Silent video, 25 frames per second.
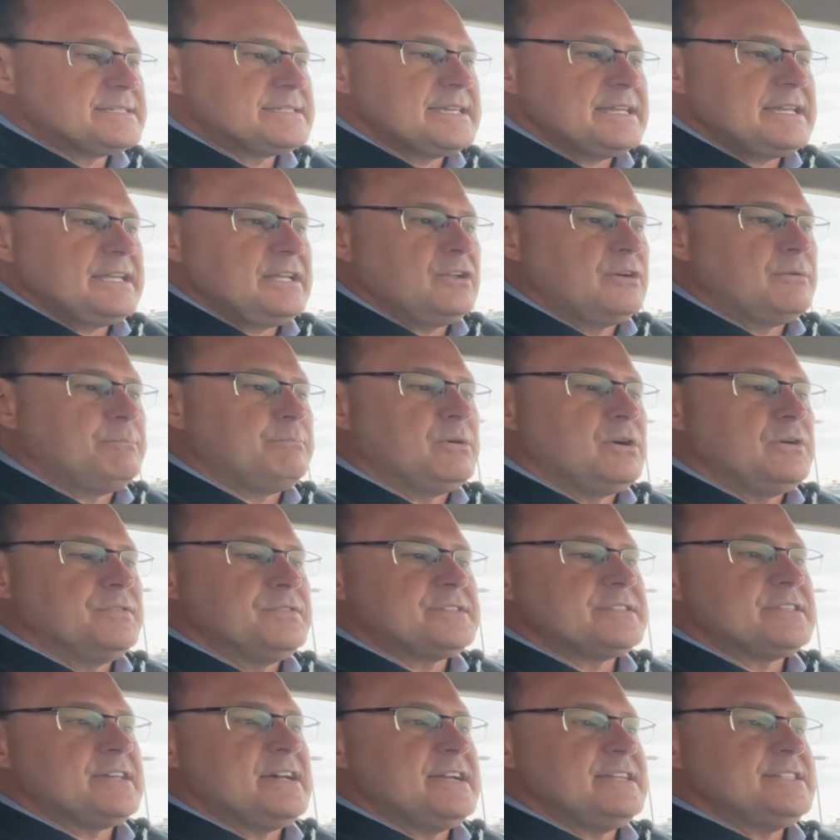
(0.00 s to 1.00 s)
sitting on both
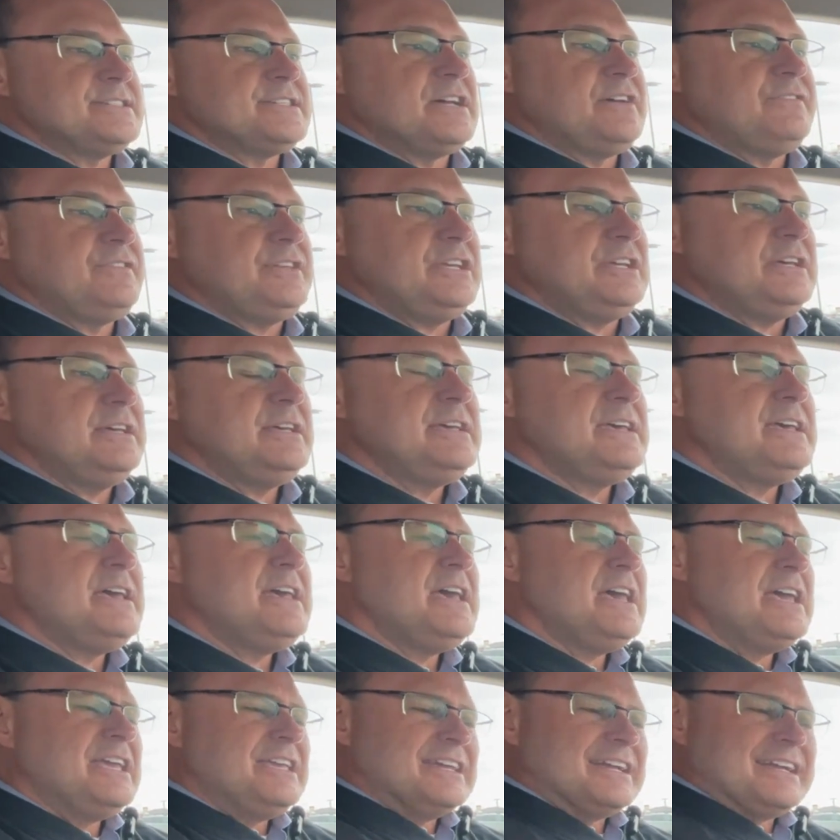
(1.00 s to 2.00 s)
sides of you,
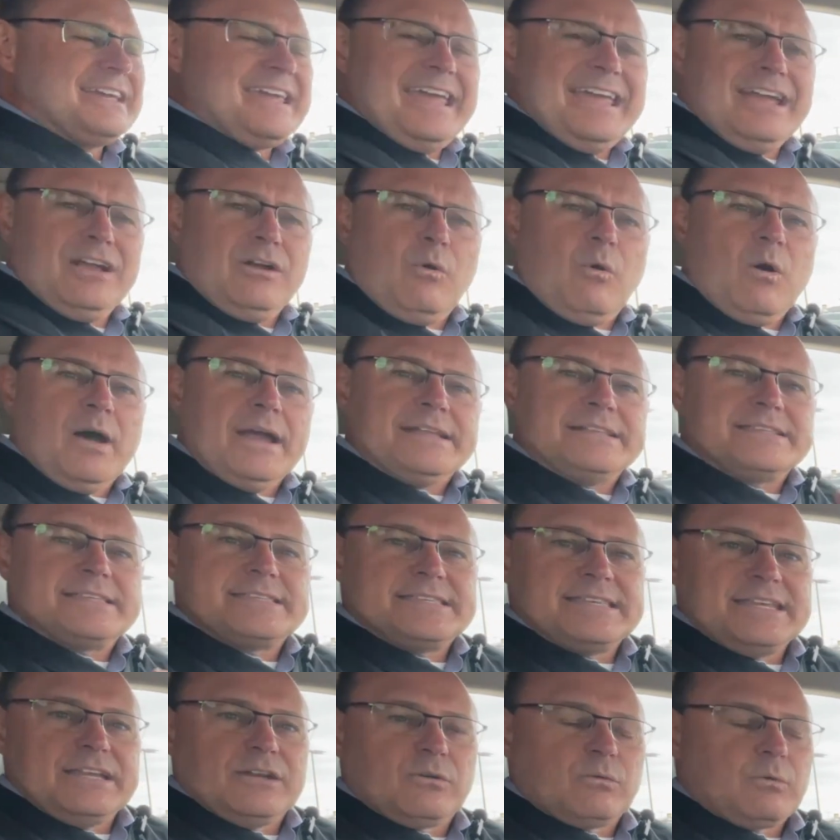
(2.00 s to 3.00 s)
you can't quite
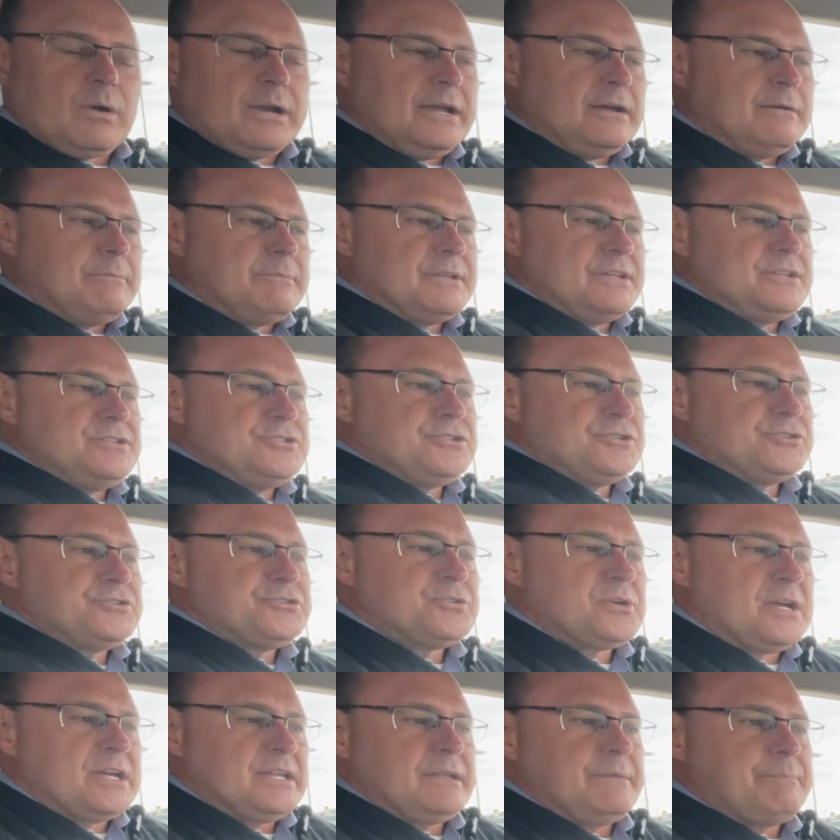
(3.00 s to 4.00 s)
see around, but as you're
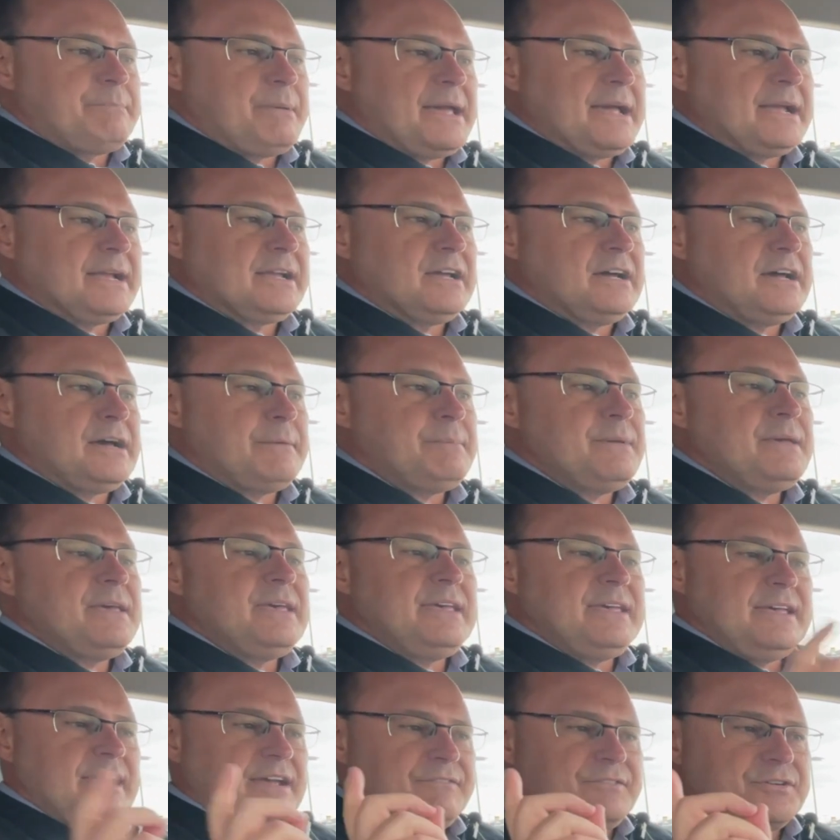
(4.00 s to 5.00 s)
trying to back up,
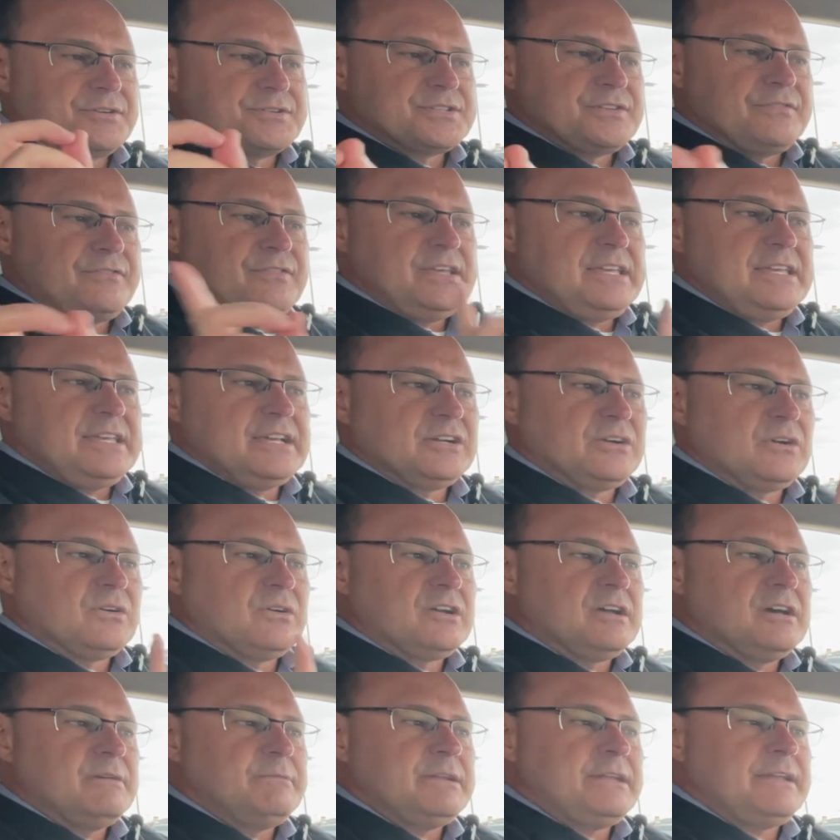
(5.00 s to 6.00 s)
if there's a vehicle
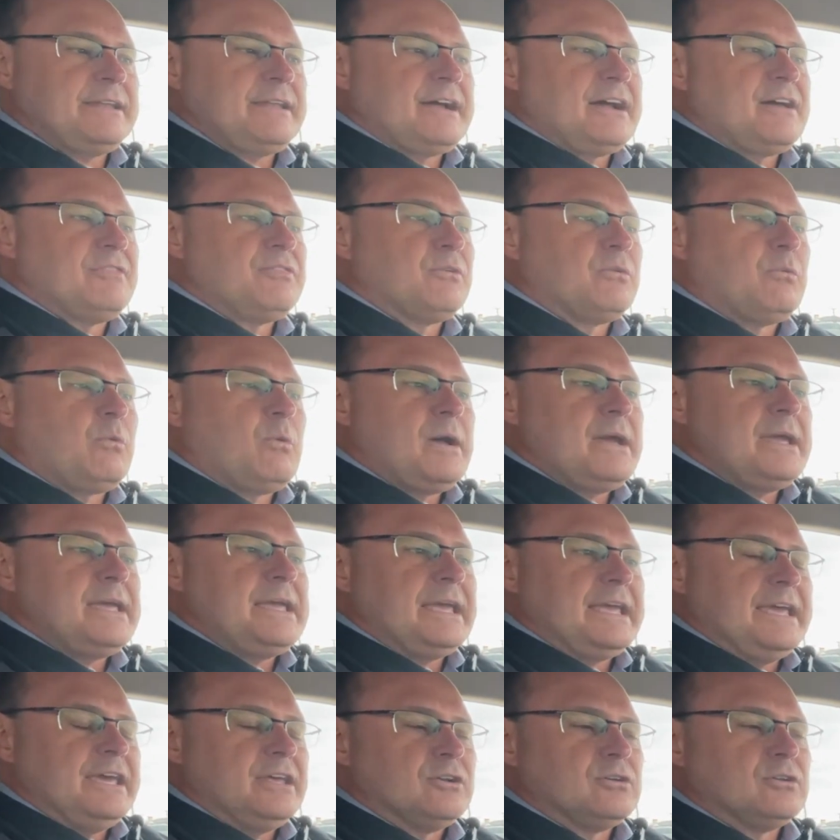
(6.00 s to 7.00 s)
coming in either way,
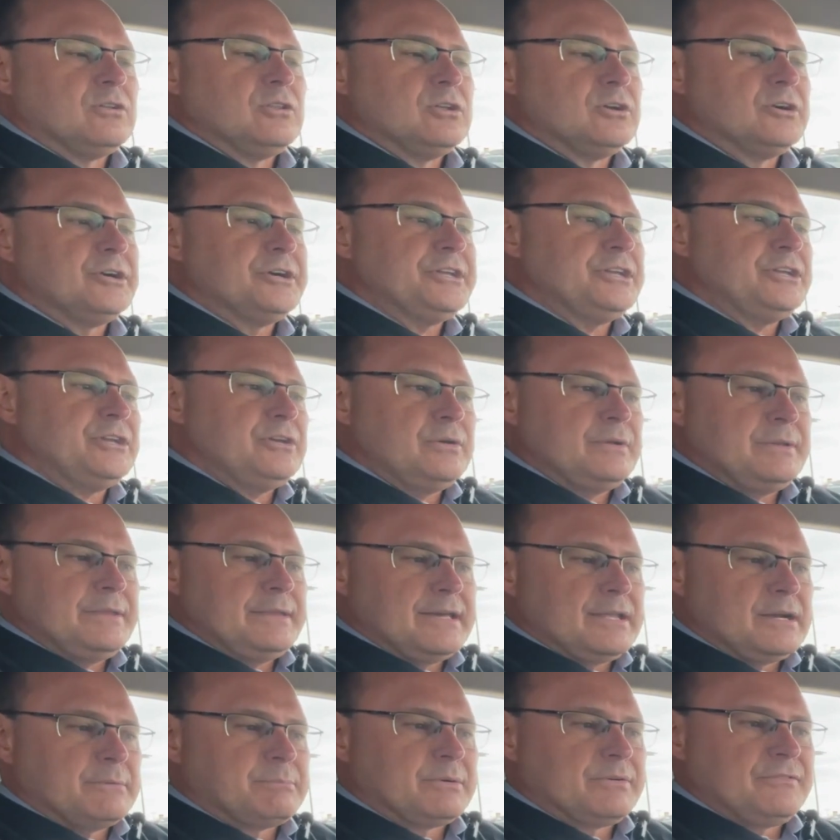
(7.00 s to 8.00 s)
it'll alert you and
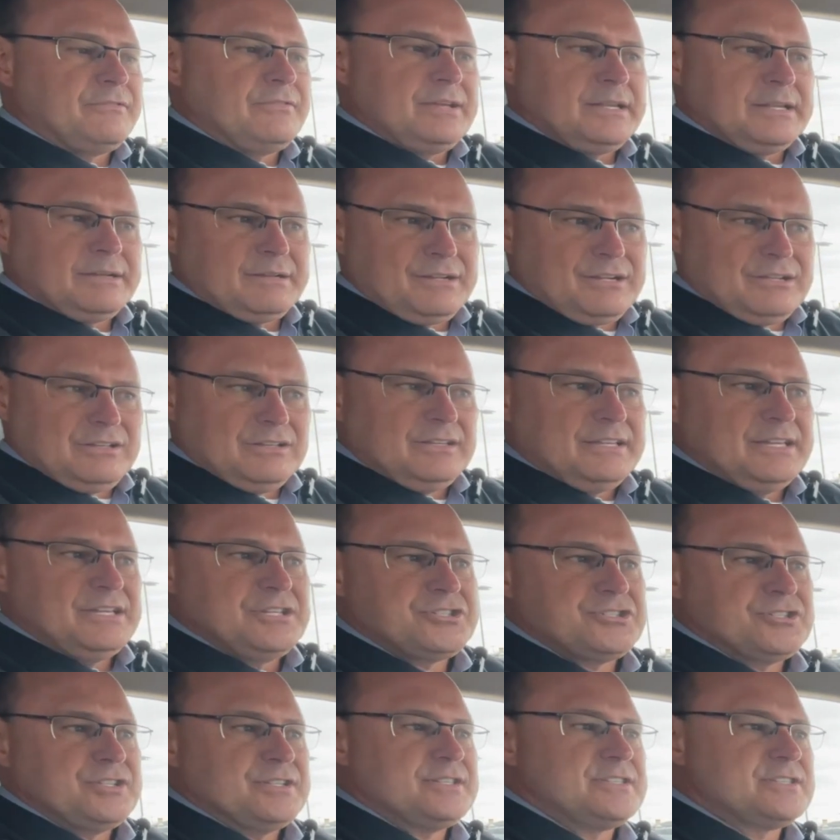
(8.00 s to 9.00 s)
that'll prevent
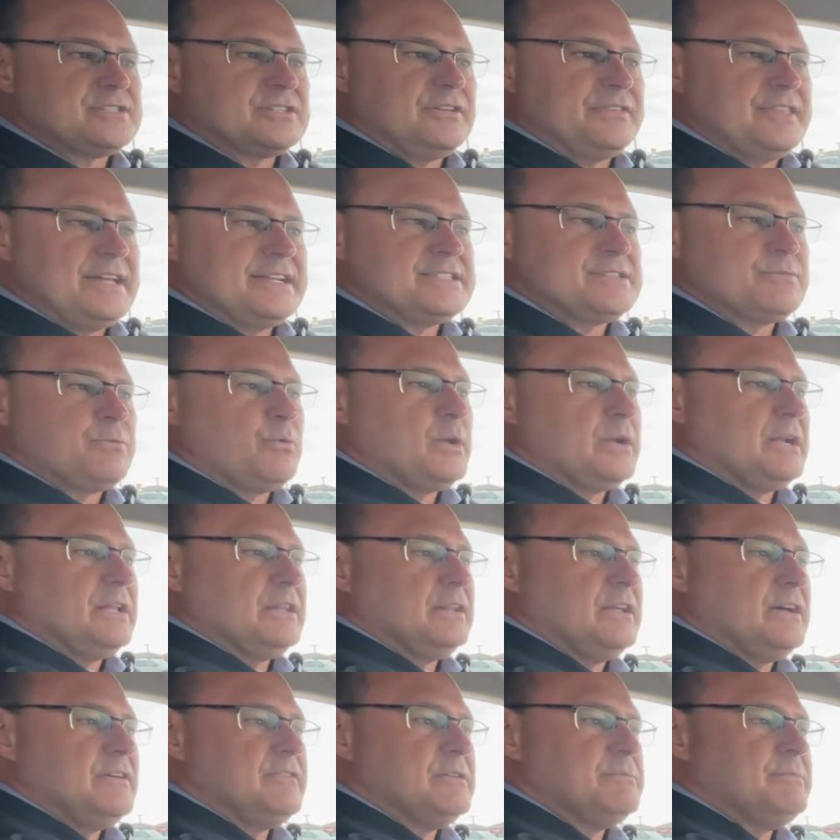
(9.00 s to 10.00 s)
collisions. So that's what I
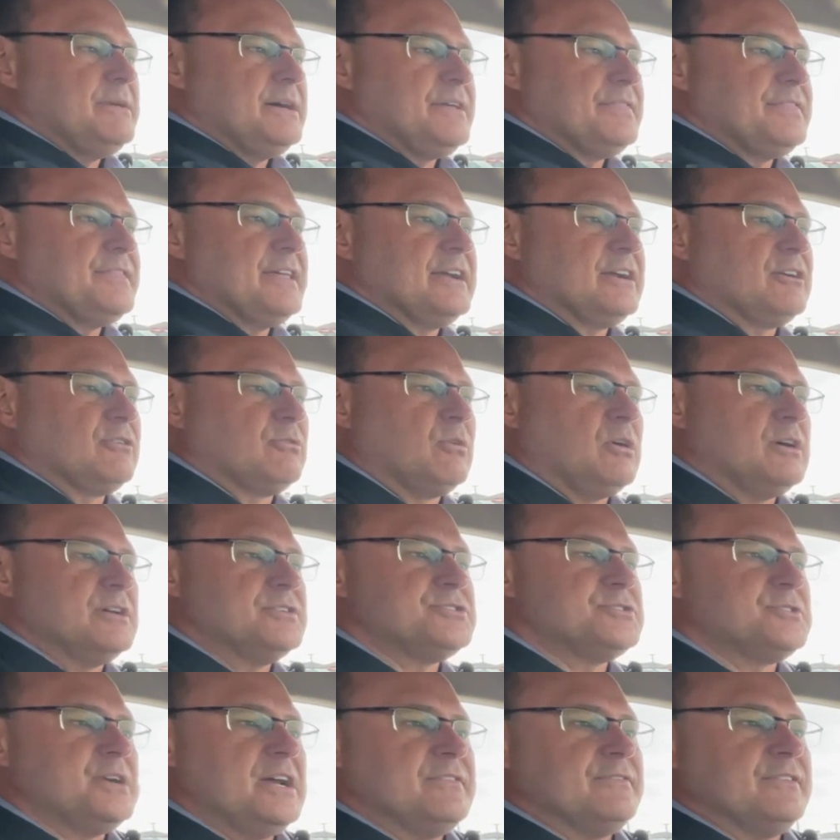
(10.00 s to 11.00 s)
love about that cross
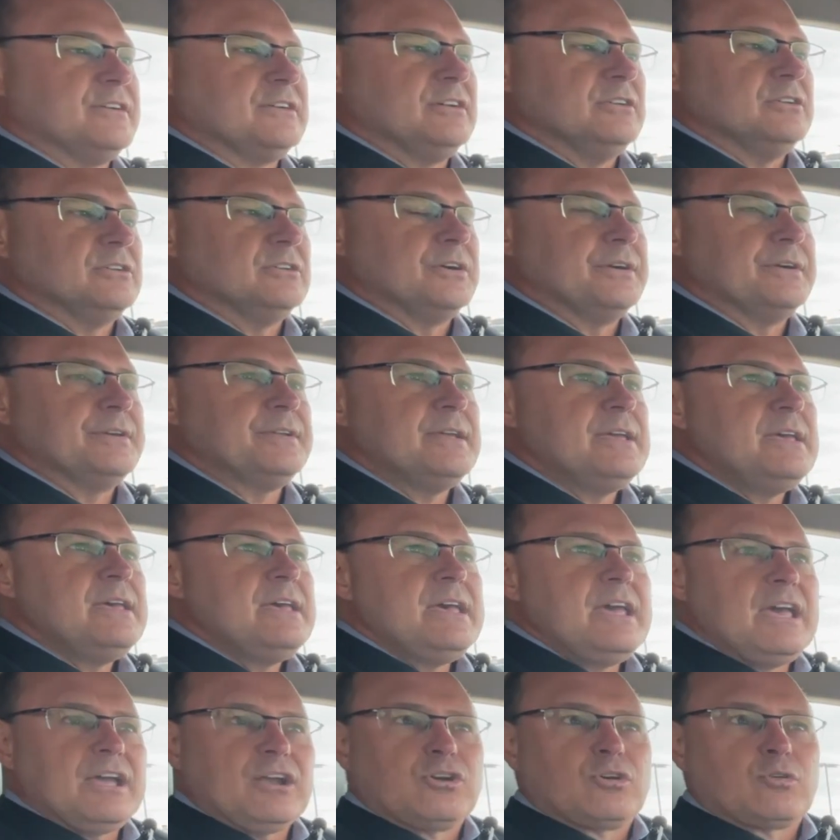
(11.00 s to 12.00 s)
traffic alert.
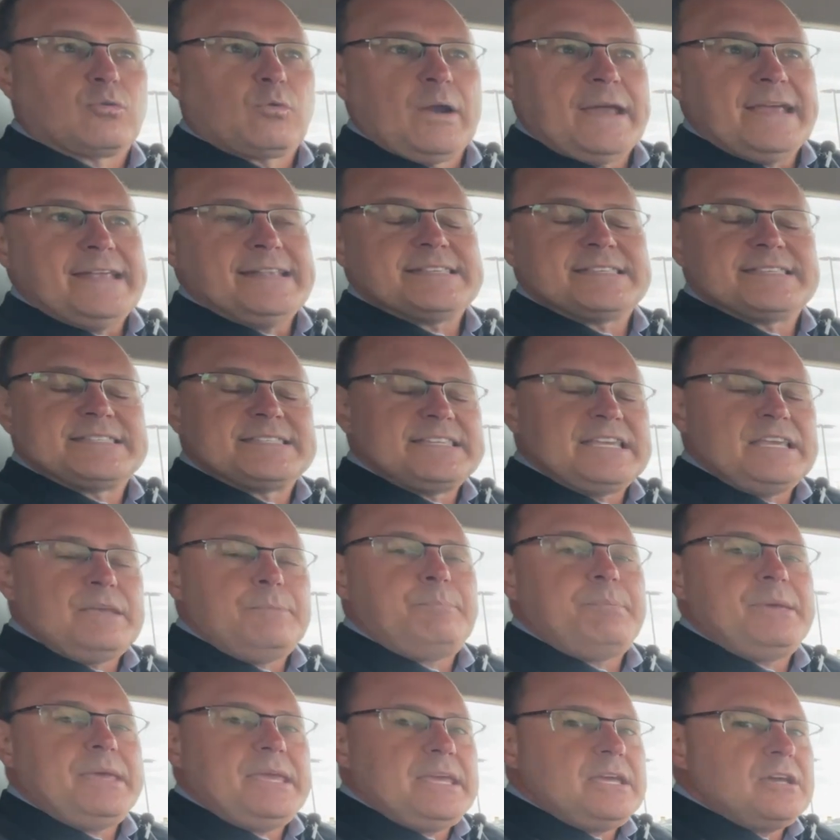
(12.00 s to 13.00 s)
Great
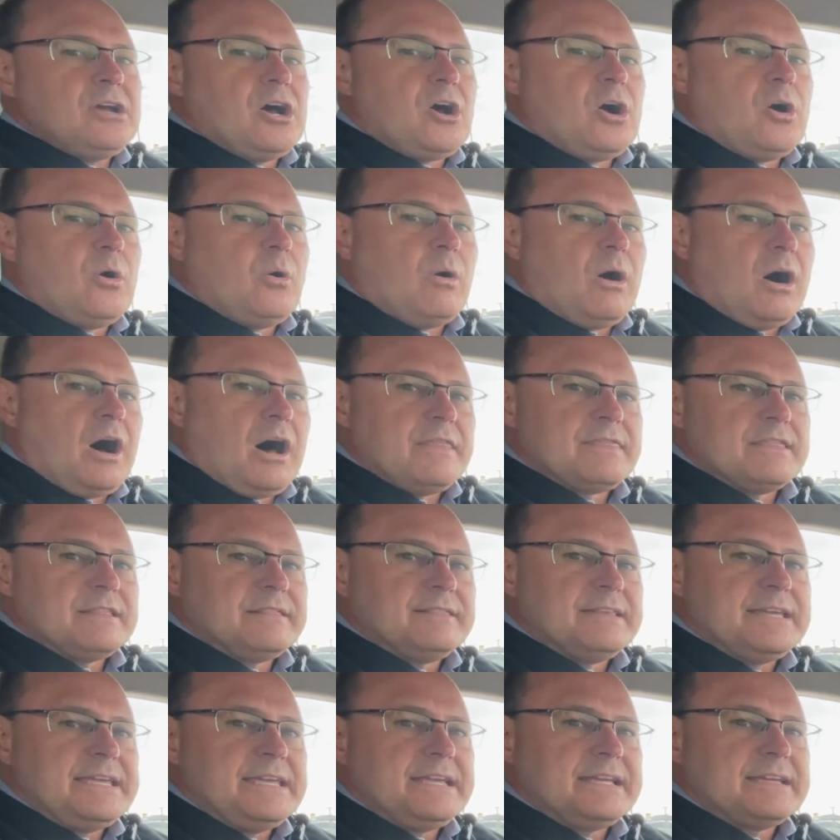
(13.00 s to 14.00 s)
CPO on the
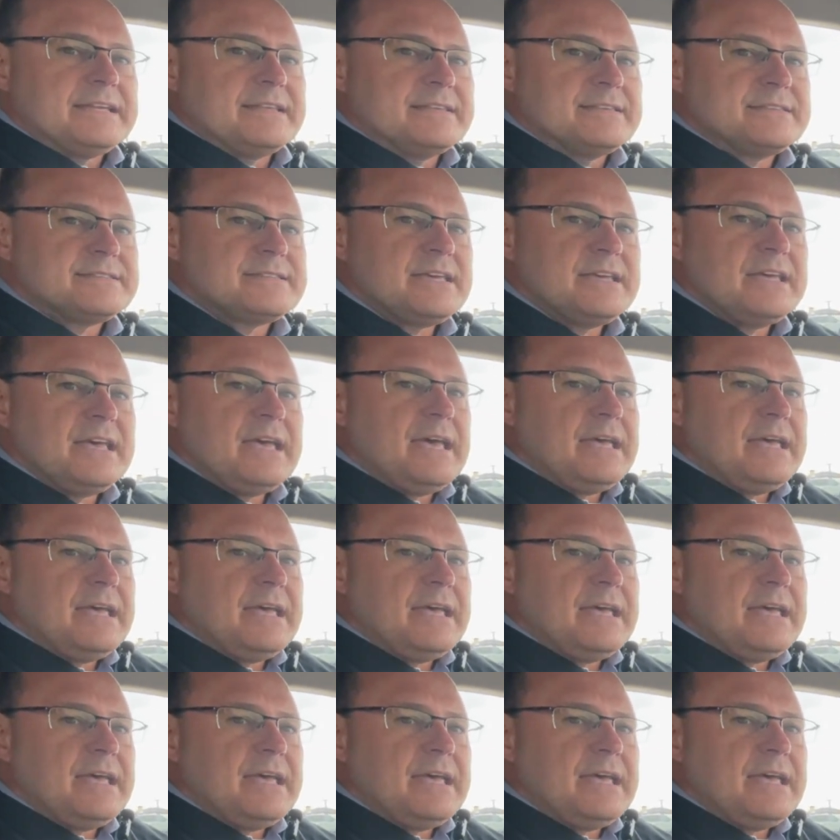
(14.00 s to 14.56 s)
Lincolns.